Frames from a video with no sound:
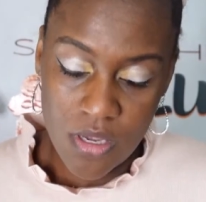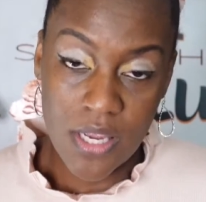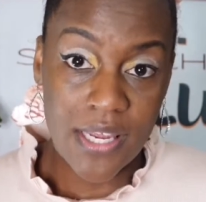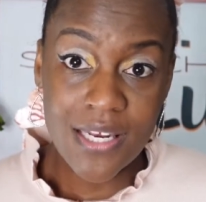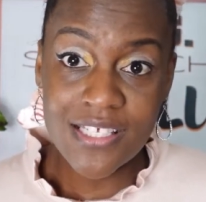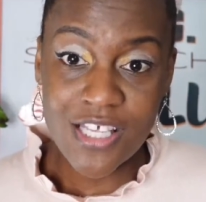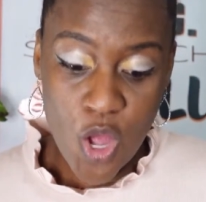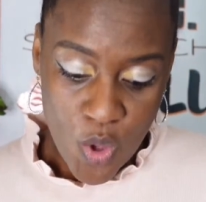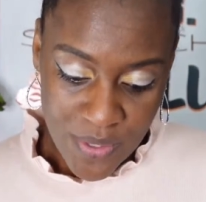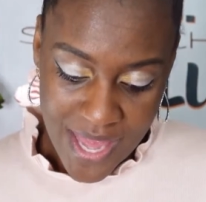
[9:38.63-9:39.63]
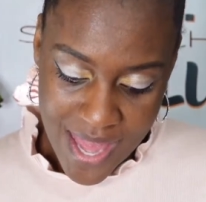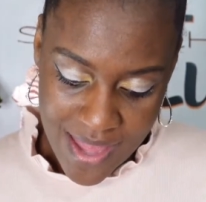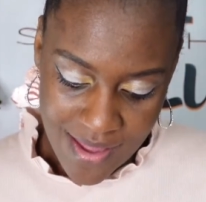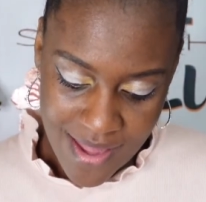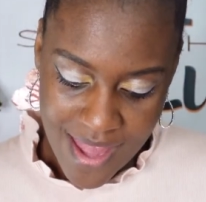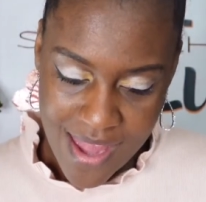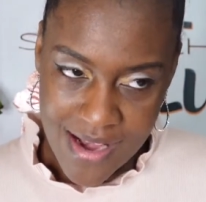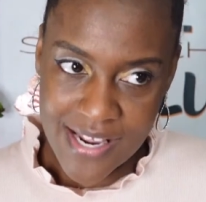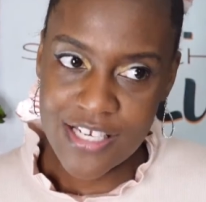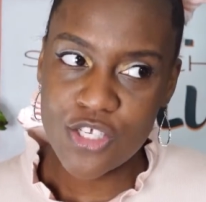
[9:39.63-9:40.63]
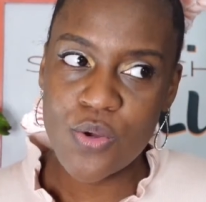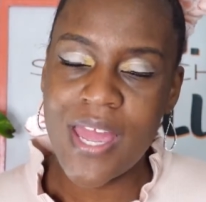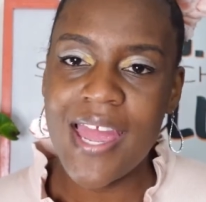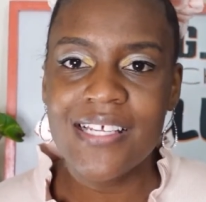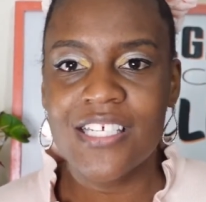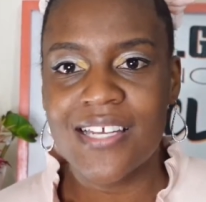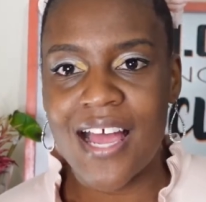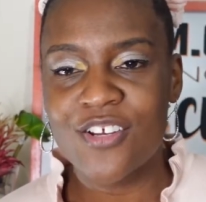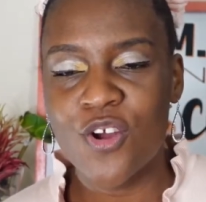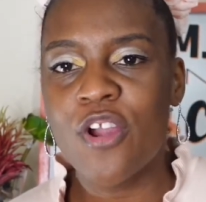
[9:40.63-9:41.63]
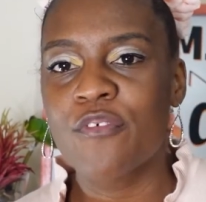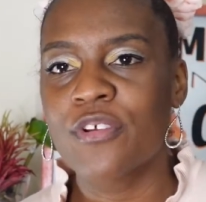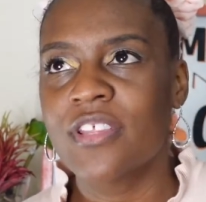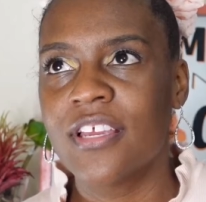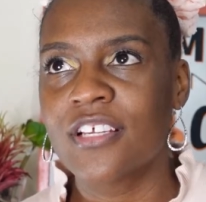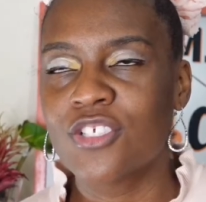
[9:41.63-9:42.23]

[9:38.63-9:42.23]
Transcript: It is okay, and it is okay to not know everything.